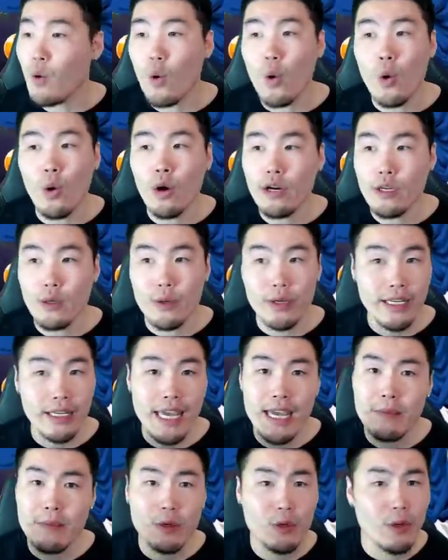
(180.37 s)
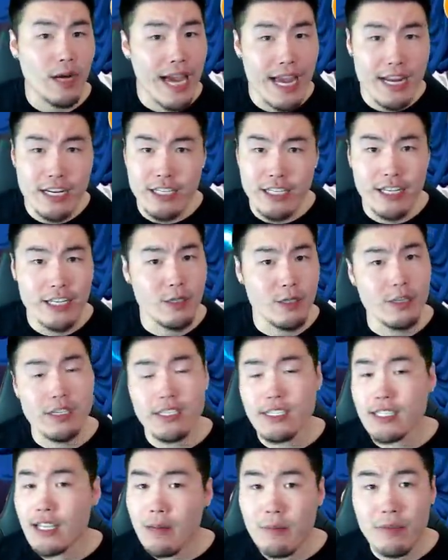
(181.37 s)
or your game crashes or
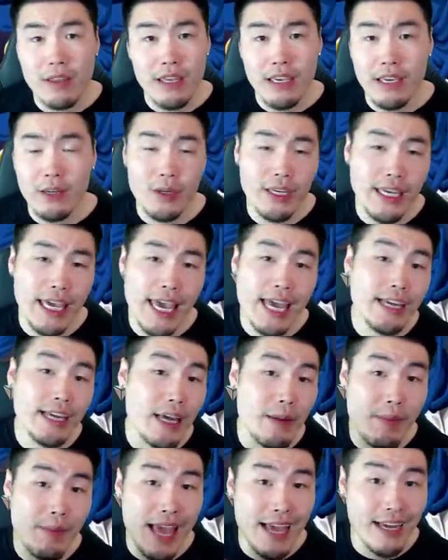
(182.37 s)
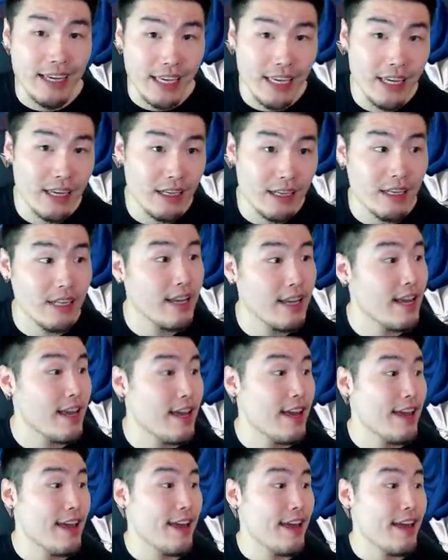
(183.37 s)
something and you can't get back in,
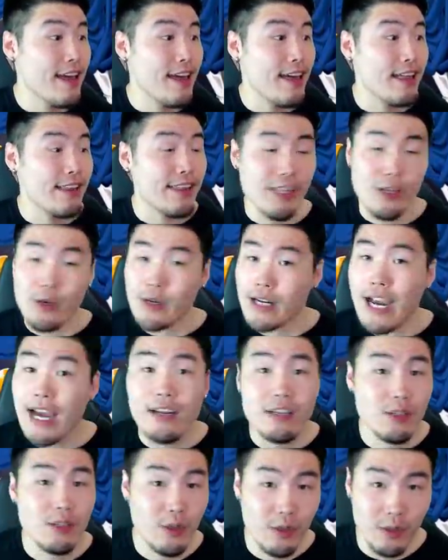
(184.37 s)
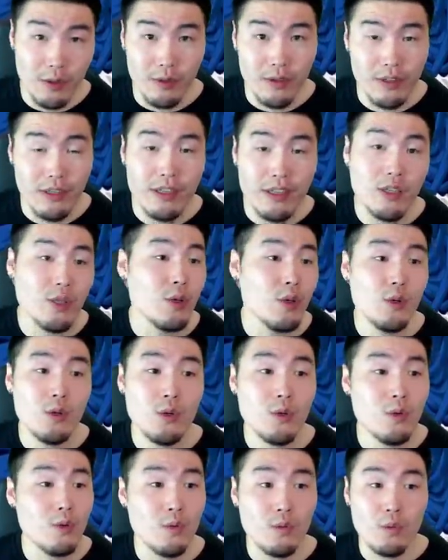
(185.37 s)
then you're kind of screwed.
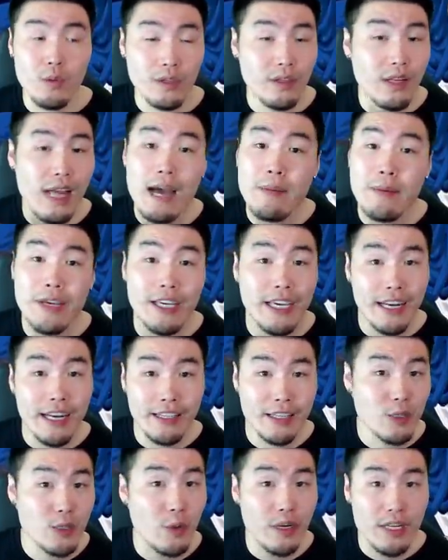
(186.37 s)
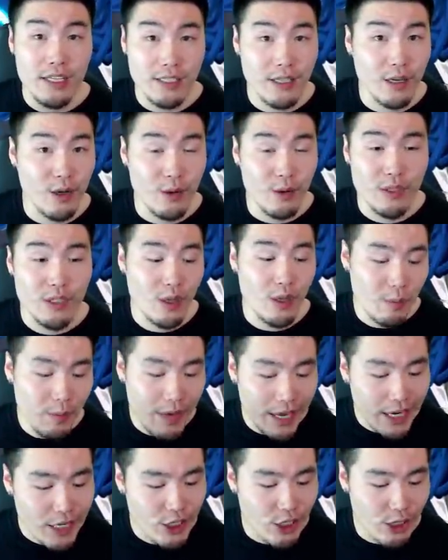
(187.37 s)
You will not be getting the 20 stones. So
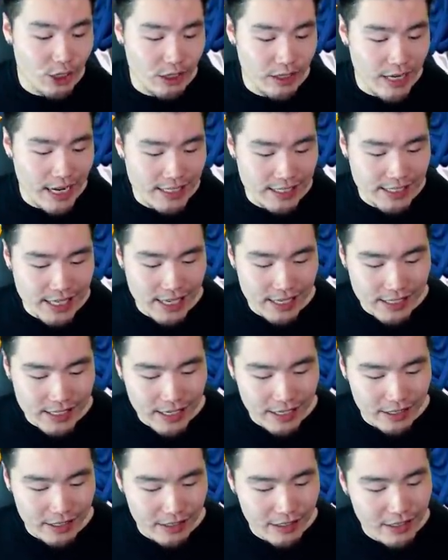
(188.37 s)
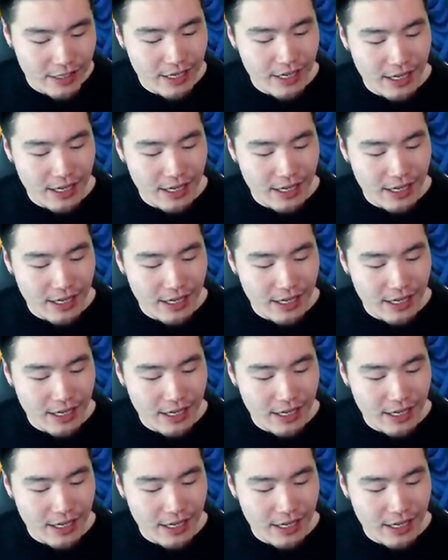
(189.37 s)
make sure, as it says here,